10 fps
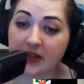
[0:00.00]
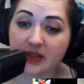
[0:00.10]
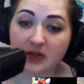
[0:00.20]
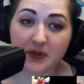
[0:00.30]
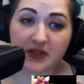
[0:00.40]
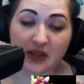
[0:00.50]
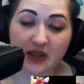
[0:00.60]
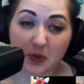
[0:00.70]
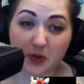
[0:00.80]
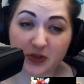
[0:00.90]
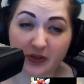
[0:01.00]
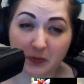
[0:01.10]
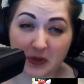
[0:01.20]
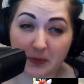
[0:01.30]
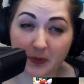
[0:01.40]
to be said that most of
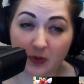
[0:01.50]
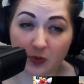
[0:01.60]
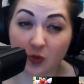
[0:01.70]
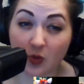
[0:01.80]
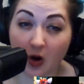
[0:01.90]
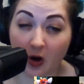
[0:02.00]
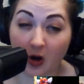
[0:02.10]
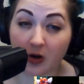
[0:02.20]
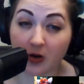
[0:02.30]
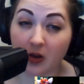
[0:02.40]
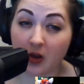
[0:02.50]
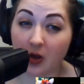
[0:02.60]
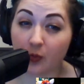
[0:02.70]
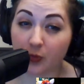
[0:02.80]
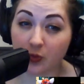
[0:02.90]
the people who are
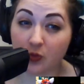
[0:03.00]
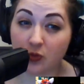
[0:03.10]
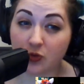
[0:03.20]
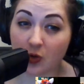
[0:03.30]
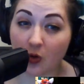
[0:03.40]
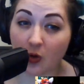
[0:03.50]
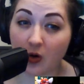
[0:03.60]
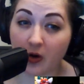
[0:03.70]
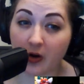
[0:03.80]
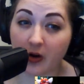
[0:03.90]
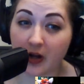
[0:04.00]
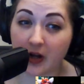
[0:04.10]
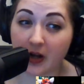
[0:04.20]
rude or